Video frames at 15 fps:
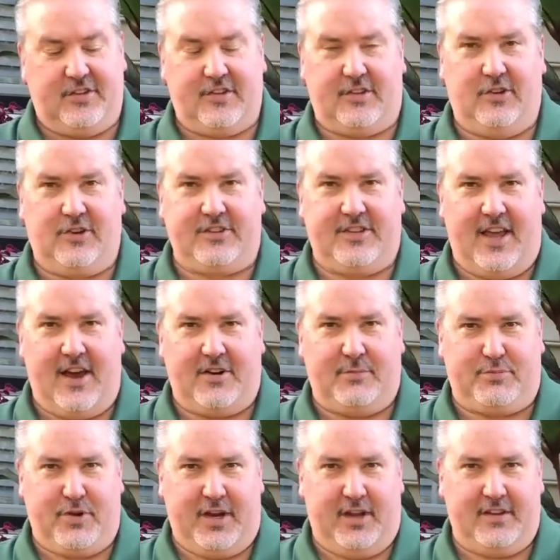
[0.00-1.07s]
this looks now to
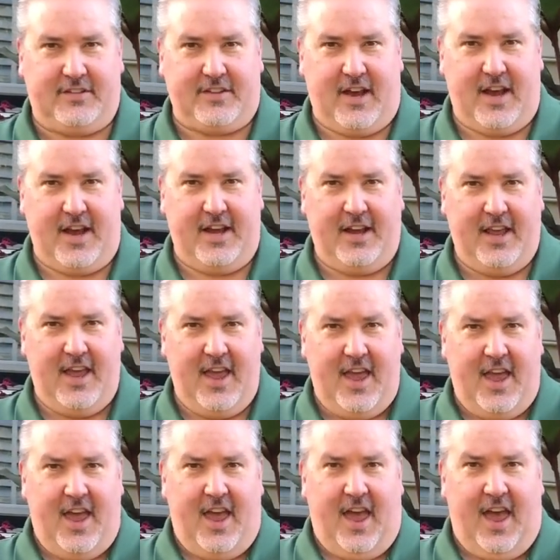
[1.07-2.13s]
bring inside.
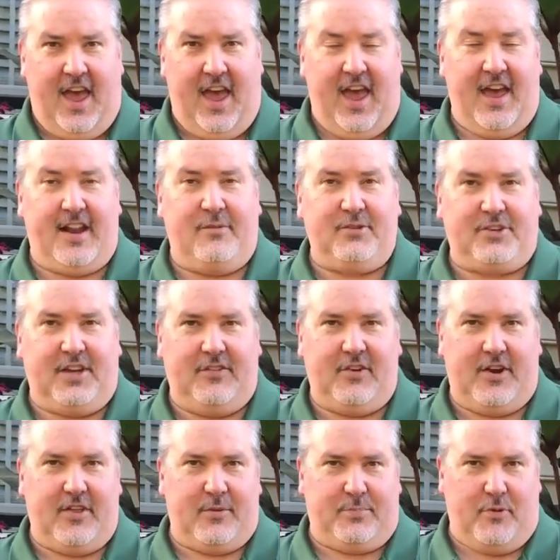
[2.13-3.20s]
And I will give you
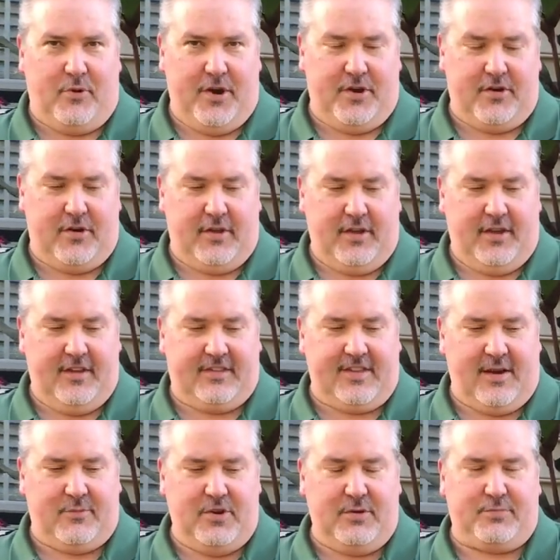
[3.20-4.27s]
another pointer, is
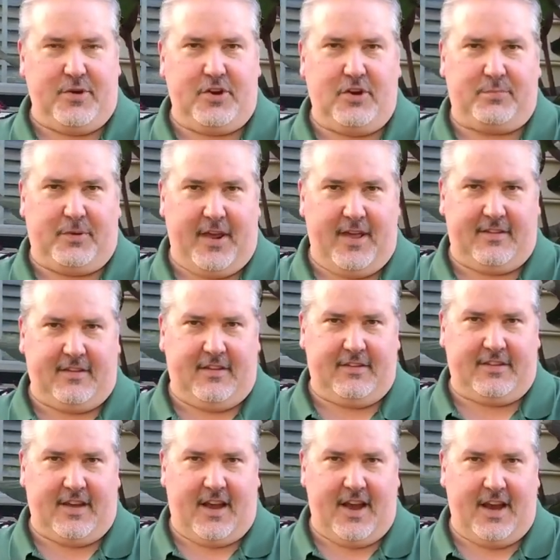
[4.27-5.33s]
that when you bring your plants
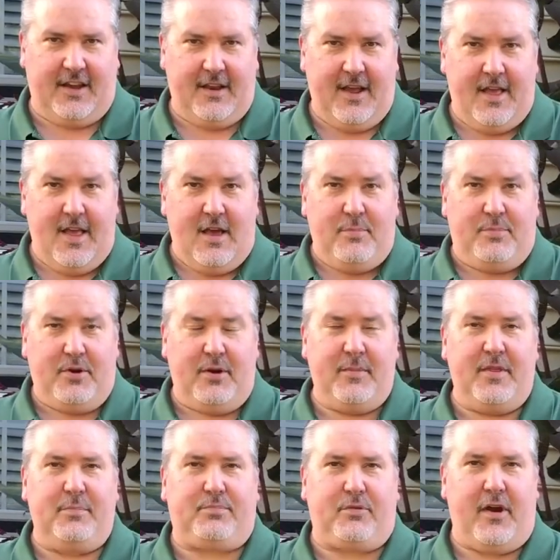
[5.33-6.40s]
inside, put them
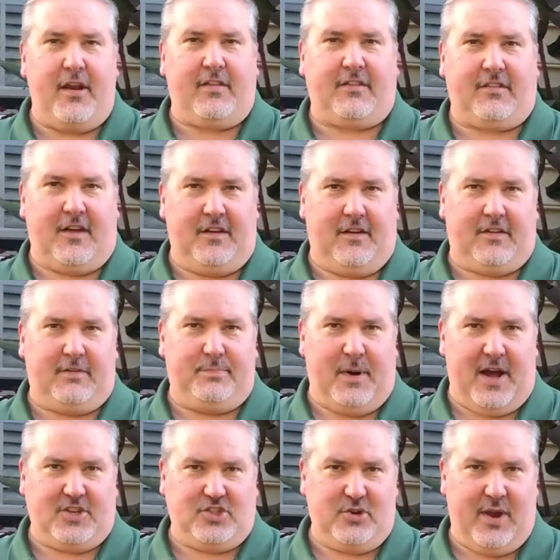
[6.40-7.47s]
in the bright, sunniest
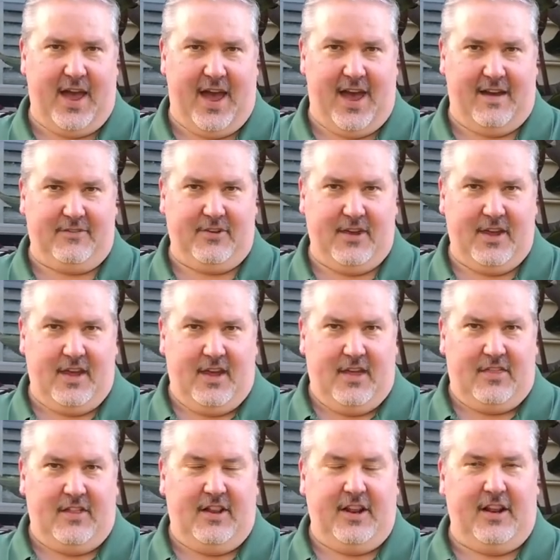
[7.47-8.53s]
spots you have.
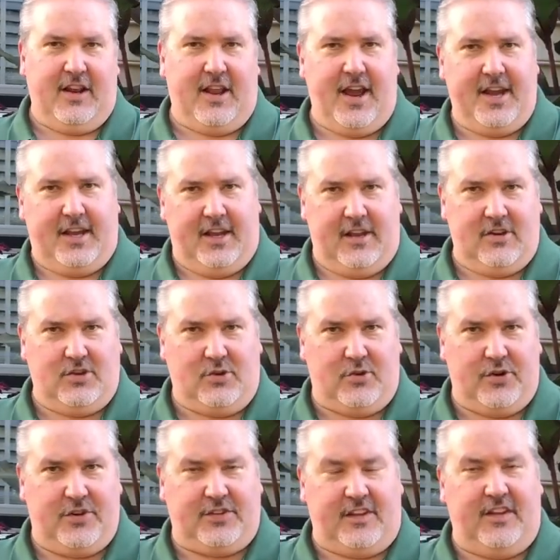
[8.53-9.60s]
Light
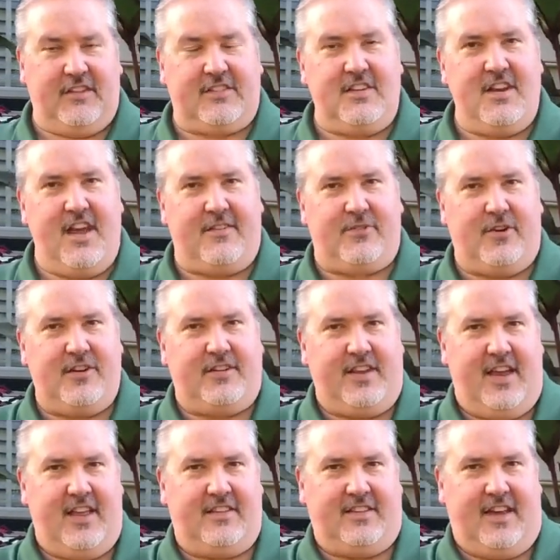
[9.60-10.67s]
indoors is never
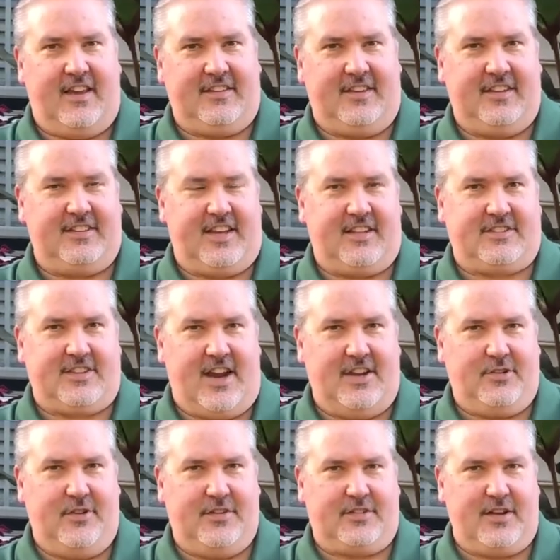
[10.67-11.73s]
intense as it is outside
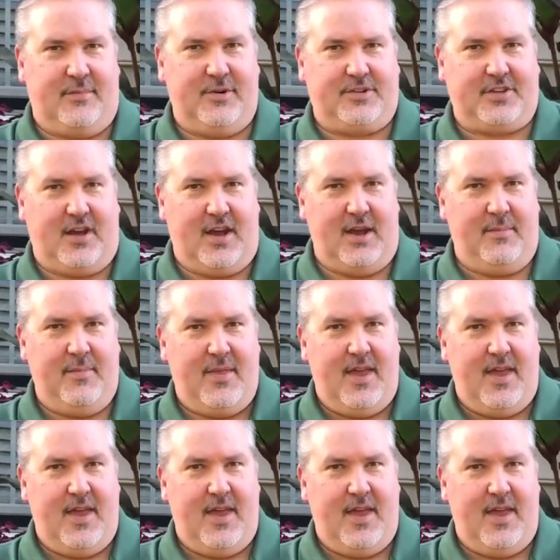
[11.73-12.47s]
during the summertime,